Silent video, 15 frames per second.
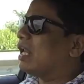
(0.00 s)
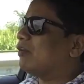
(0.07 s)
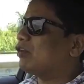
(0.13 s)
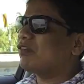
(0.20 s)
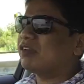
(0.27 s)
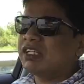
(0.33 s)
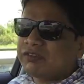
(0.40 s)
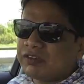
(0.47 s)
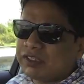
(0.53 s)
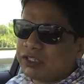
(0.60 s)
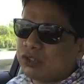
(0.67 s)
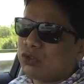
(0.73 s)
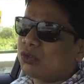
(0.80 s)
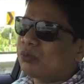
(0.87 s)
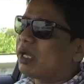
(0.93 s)
And if you have an
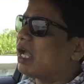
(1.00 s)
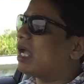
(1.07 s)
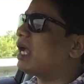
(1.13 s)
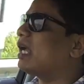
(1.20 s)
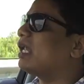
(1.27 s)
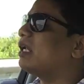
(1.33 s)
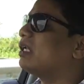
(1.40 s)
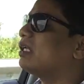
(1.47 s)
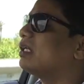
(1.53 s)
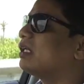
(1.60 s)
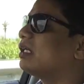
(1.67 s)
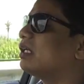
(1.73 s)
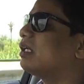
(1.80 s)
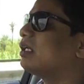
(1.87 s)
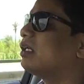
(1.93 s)
infant at home and
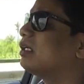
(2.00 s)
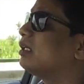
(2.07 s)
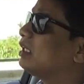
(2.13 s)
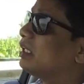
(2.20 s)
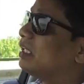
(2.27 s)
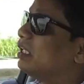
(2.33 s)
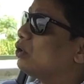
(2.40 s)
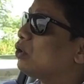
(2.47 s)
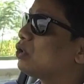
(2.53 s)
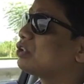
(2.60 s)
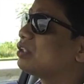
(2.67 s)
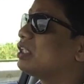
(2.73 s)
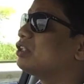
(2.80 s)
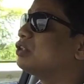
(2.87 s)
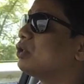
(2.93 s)
he or
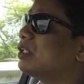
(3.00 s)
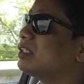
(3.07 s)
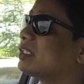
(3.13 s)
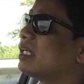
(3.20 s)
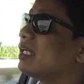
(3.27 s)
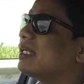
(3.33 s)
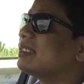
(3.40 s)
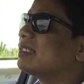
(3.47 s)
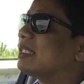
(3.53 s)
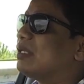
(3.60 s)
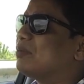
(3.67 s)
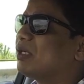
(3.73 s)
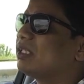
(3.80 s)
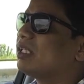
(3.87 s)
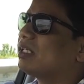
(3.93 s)
she enjoys
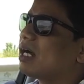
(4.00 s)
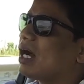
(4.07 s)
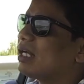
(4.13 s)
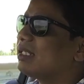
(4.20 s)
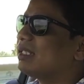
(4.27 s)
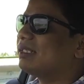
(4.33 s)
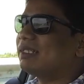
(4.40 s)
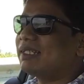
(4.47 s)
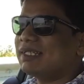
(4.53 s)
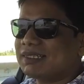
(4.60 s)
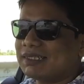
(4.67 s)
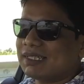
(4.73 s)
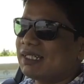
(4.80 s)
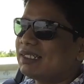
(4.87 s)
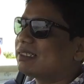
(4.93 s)
sleeping in the car, then
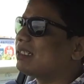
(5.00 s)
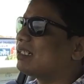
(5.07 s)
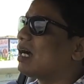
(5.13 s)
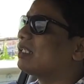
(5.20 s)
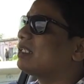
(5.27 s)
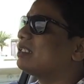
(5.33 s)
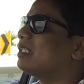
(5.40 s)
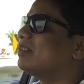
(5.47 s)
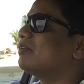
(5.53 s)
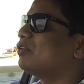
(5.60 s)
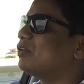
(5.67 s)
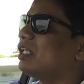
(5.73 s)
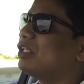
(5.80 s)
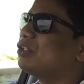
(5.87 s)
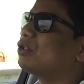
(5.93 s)
this is the car that they
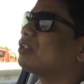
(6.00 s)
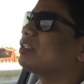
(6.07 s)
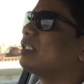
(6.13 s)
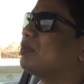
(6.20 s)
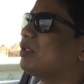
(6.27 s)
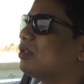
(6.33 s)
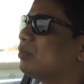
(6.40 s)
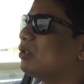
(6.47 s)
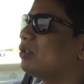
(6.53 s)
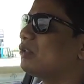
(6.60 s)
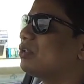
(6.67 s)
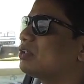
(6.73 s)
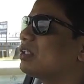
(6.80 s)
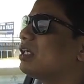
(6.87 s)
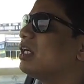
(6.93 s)
will really enjoy sleeping in,
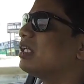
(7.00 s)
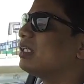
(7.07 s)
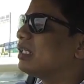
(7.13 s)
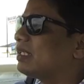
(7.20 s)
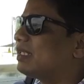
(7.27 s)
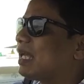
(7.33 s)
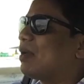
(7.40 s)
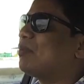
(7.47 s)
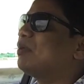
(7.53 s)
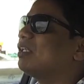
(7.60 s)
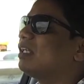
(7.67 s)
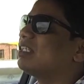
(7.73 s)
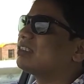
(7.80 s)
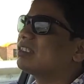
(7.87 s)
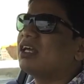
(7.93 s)
because the
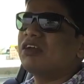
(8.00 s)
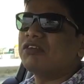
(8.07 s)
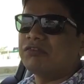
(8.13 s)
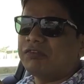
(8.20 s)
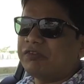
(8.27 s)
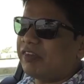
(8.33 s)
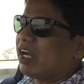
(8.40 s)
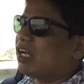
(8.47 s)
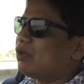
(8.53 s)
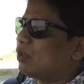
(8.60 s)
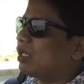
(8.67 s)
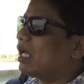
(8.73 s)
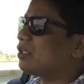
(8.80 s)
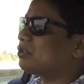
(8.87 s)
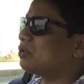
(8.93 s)
cabin is very
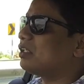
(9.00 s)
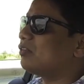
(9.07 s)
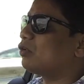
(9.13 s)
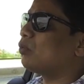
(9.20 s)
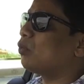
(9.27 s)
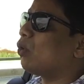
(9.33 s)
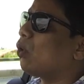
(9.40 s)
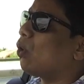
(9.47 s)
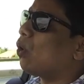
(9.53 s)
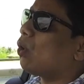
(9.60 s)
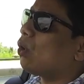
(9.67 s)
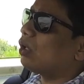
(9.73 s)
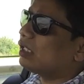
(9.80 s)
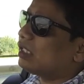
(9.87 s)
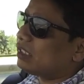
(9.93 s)
well isolated from
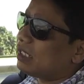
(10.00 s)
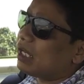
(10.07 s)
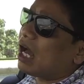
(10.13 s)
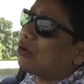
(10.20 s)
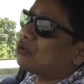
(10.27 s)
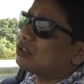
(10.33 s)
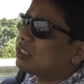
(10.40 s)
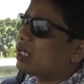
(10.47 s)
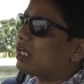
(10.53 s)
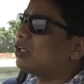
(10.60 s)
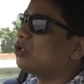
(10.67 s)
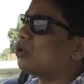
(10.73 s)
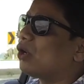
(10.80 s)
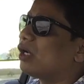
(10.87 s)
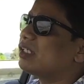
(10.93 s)
all the
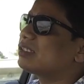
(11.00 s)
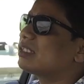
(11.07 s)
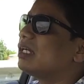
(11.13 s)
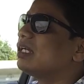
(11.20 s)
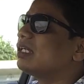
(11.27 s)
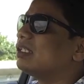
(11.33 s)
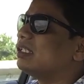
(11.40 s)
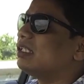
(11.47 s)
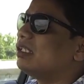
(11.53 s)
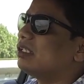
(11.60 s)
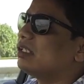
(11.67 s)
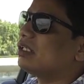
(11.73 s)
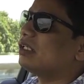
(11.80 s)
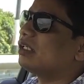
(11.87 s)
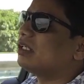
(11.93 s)
outside noise.
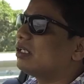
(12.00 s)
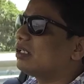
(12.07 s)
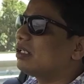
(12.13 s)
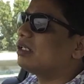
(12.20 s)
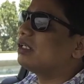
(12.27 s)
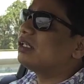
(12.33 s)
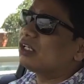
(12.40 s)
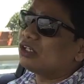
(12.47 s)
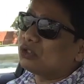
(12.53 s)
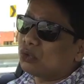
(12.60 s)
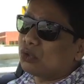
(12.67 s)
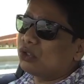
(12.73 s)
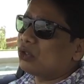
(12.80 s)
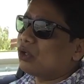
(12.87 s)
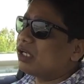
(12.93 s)
The
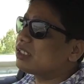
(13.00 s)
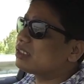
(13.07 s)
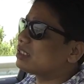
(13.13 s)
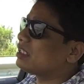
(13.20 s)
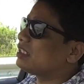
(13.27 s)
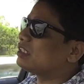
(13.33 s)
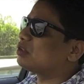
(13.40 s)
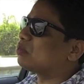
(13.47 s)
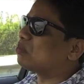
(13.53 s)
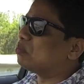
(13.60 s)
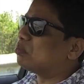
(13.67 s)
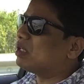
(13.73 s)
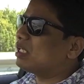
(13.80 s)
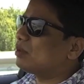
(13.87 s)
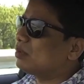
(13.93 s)
road noise is
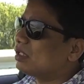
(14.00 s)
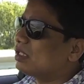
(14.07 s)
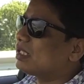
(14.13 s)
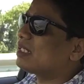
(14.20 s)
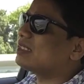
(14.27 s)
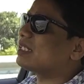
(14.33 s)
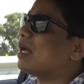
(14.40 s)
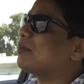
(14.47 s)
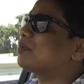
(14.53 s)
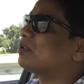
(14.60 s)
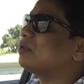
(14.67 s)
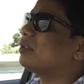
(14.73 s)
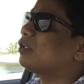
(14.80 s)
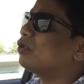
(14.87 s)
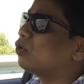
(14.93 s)
minimal. There's
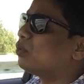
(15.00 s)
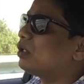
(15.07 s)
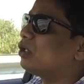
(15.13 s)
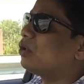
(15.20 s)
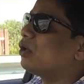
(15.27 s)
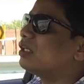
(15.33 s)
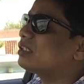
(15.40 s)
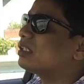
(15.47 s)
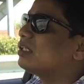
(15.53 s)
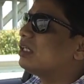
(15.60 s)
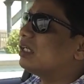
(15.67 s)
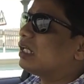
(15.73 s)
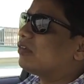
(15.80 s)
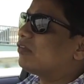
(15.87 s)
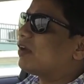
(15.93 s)
absolutely no wind noise.
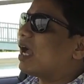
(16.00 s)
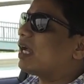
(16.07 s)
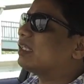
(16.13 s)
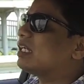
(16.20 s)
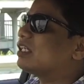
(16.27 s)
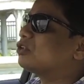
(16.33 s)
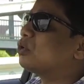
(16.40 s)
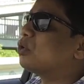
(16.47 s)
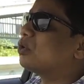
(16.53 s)
In fact, there's